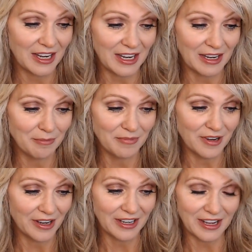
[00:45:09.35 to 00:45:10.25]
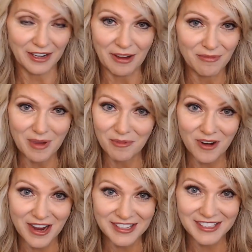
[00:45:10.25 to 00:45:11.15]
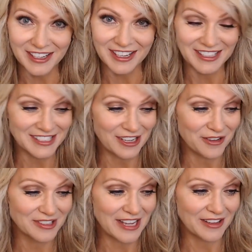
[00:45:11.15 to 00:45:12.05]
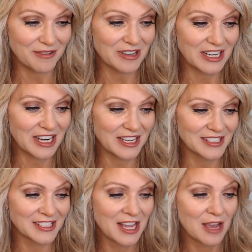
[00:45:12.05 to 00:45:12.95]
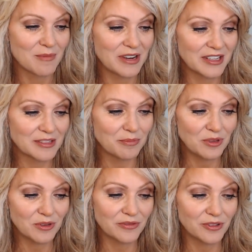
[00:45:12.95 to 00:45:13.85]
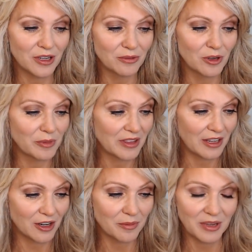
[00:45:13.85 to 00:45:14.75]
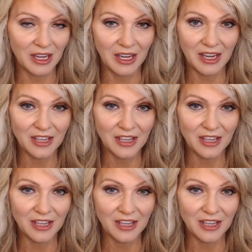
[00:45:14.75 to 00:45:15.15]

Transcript: I don't have memorized. I can't tell you exactly what it is, but it's a beautiful aromatherapy.